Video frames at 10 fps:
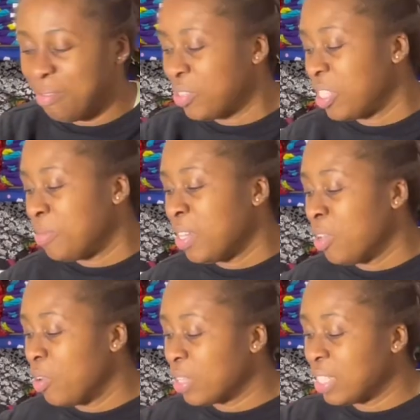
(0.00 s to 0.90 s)
So it's been a
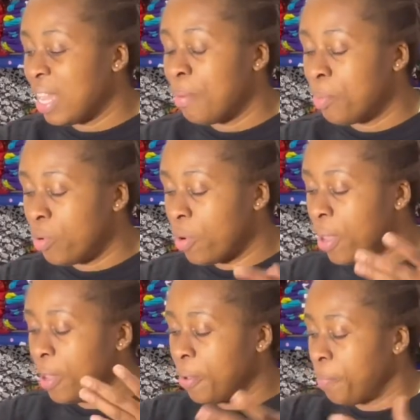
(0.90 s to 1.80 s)
long time, but
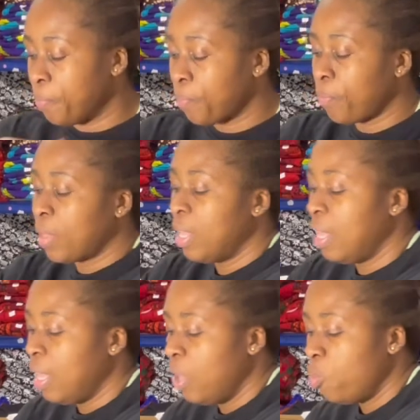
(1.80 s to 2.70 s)

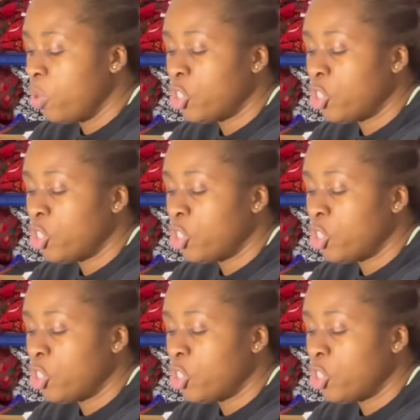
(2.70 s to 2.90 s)
we